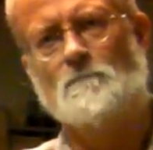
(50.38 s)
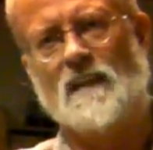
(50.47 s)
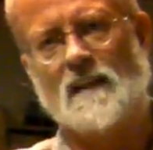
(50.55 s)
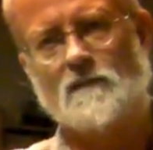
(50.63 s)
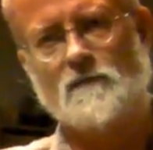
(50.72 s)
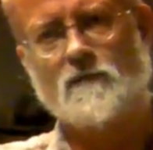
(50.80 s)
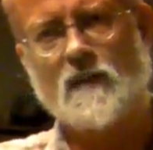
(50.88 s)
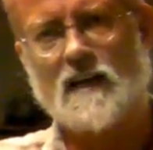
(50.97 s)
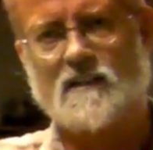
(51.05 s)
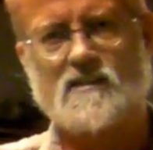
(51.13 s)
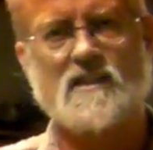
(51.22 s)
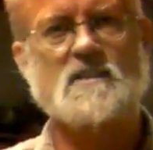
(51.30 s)
that
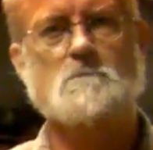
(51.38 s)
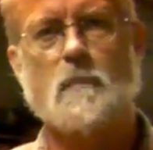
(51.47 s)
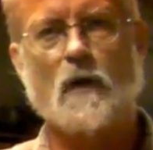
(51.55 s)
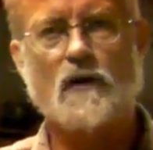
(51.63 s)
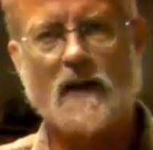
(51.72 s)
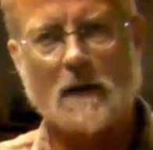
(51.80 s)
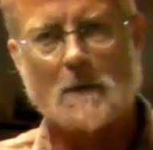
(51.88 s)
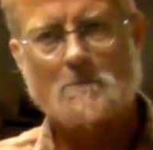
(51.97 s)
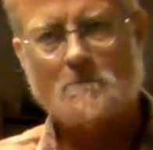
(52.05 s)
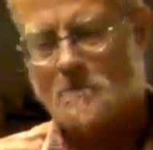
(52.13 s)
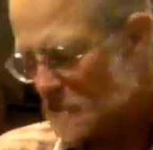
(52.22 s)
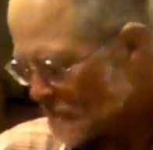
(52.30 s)
flux is burning.
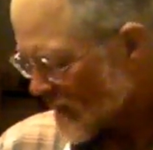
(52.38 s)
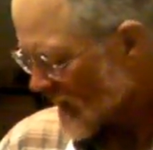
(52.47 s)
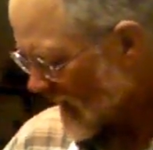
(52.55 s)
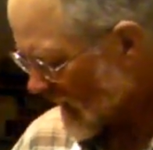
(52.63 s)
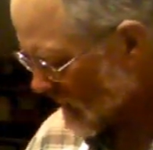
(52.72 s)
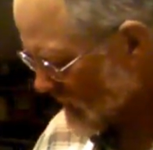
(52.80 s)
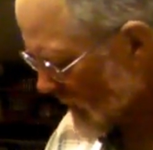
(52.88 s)
And a